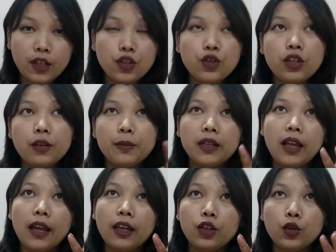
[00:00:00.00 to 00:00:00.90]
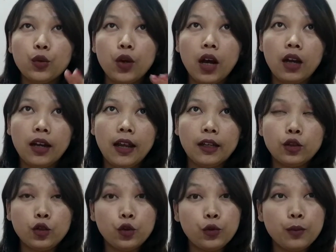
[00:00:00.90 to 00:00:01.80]
shouldn't be like you are
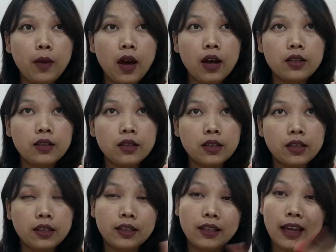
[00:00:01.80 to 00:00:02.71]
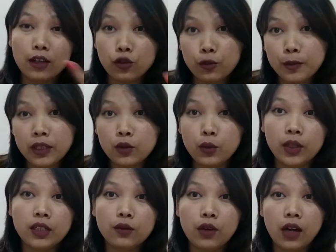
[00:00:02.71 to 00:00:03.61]
like 2 months yet to be
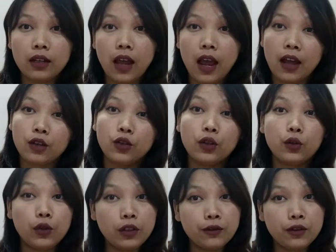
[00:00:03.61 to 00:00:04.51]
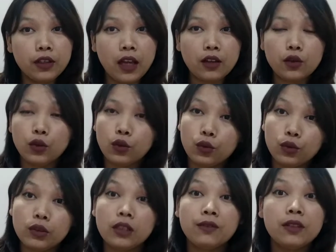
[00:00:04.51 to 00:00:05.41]
21 and you're going for that.
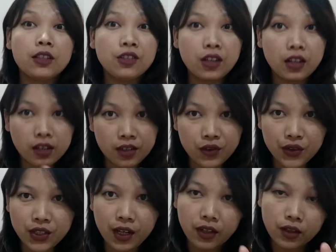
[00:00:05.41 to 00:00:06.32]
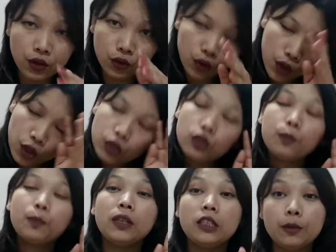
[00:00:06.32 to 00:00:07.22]
No, they will strictly reject you.
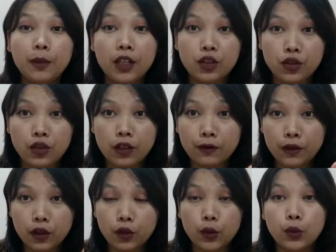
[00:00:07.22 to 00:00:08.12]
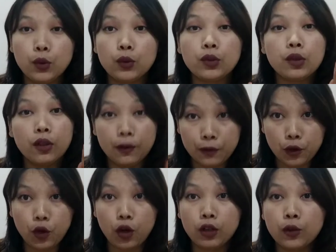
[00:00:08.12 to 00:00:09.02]
So please make sure if
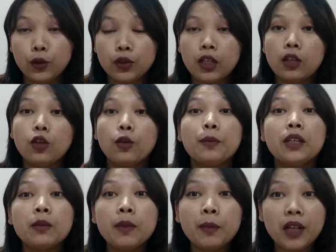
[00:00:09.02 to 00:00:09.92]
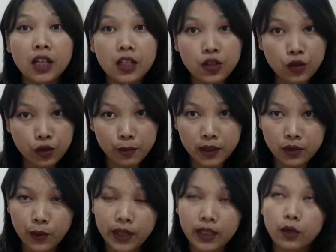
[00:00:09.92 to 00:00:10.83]
you all go there, your minimum age should
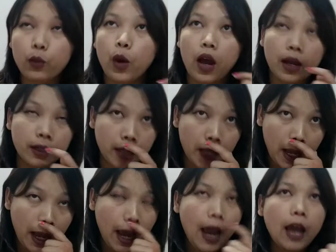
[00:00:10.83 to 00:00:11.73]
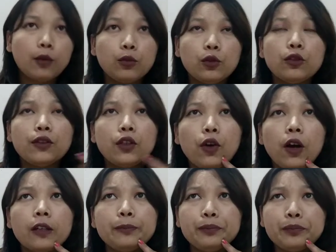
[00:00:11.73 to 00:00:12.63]
be 21. And moving
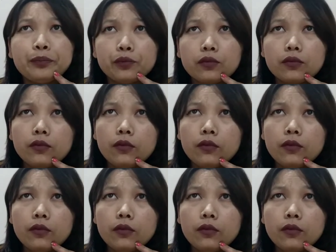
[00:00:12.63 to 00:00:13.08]
on,